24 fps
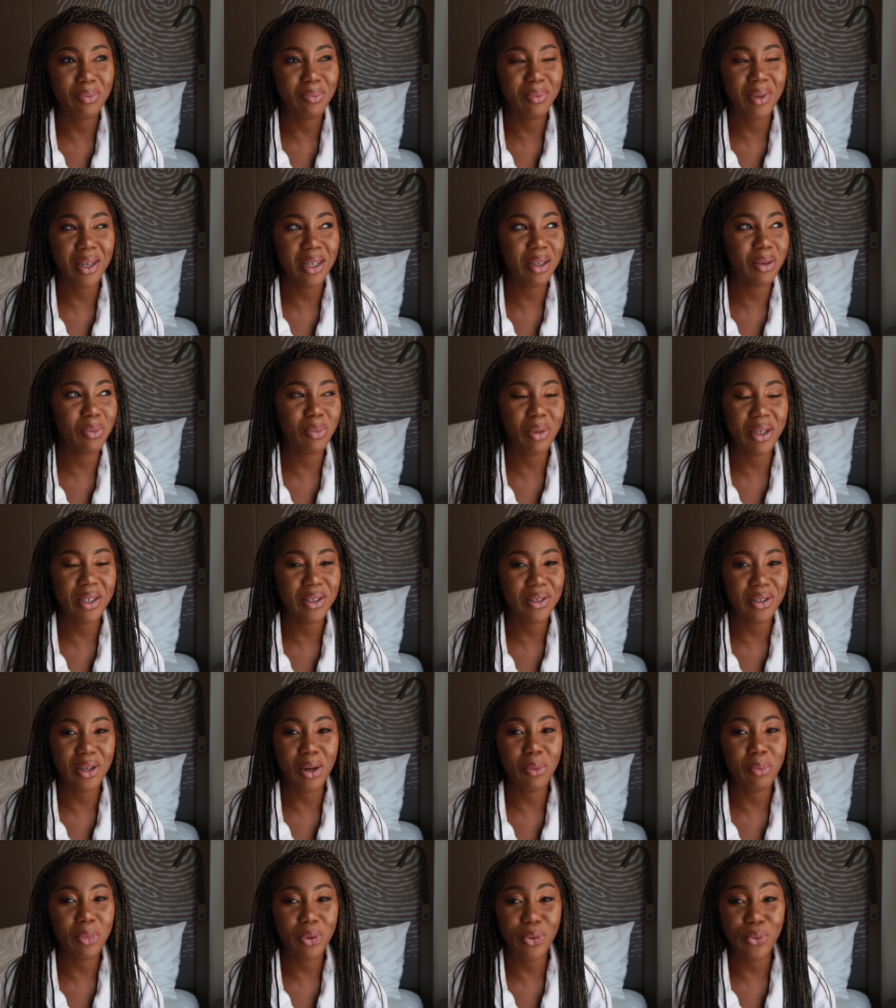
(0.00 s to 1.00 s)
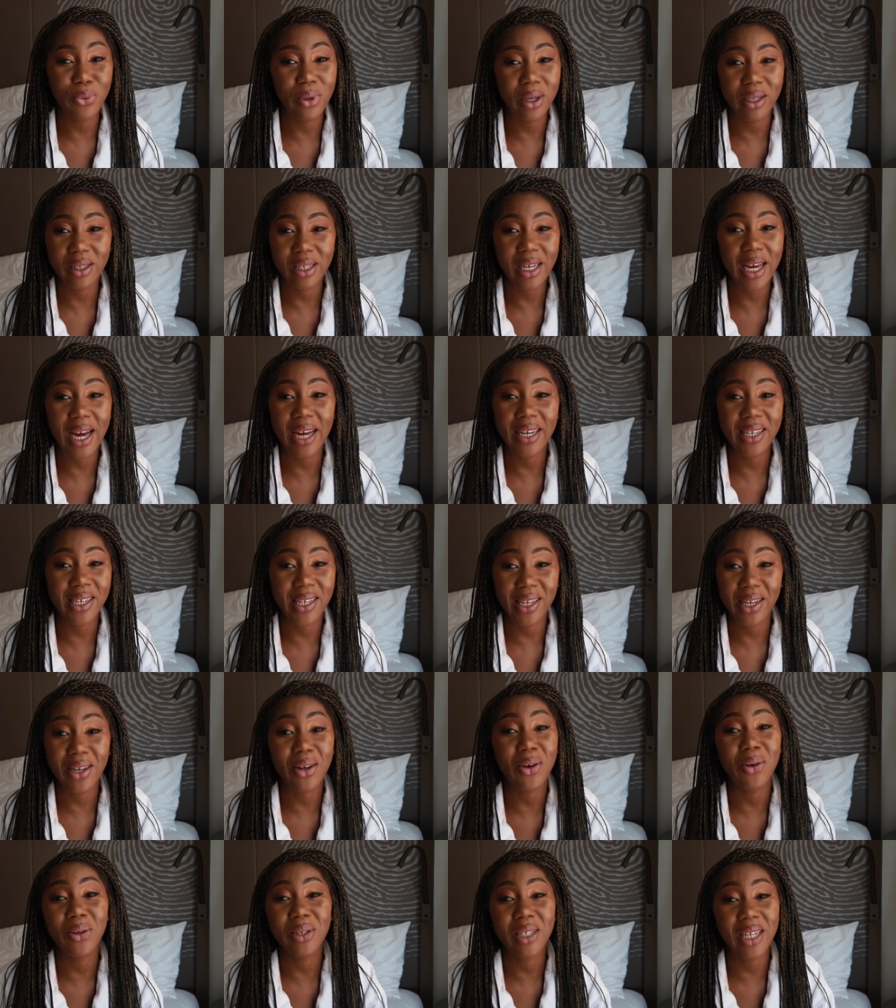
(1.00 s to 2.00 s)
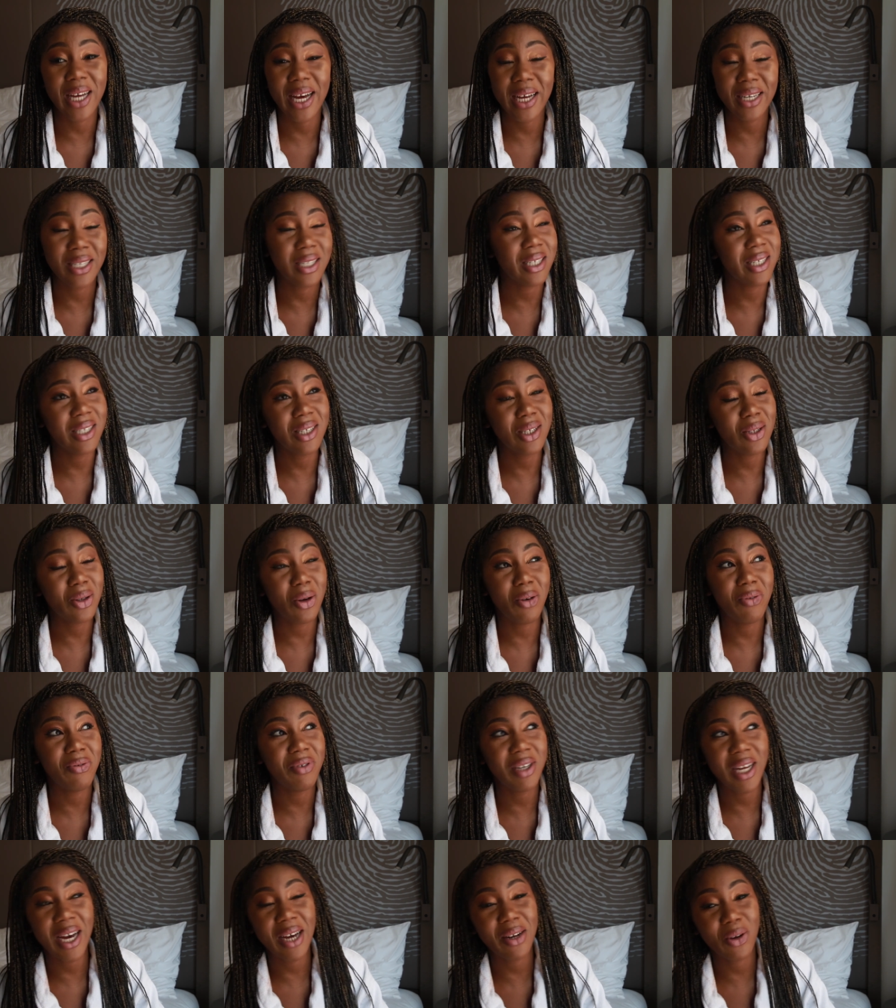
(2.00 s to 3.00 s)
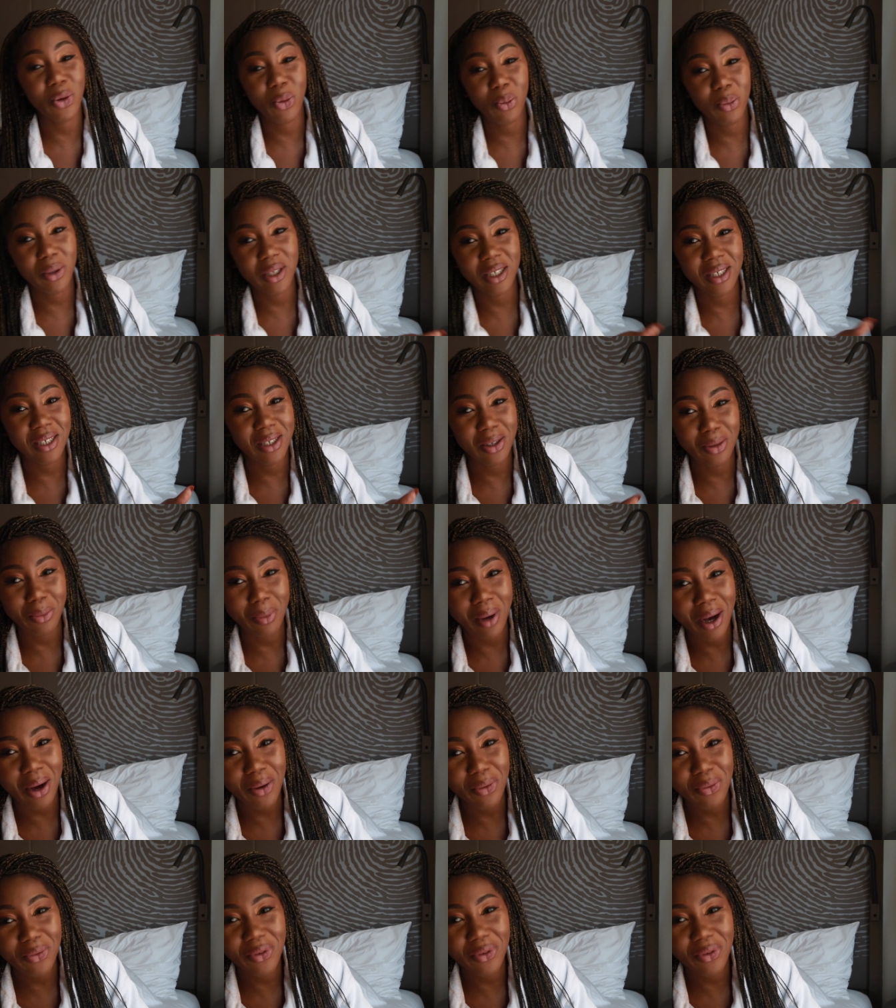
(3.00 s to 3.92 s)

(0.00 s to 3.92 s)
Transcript: gonna be the #1 candidate on that list of not opening their mouth.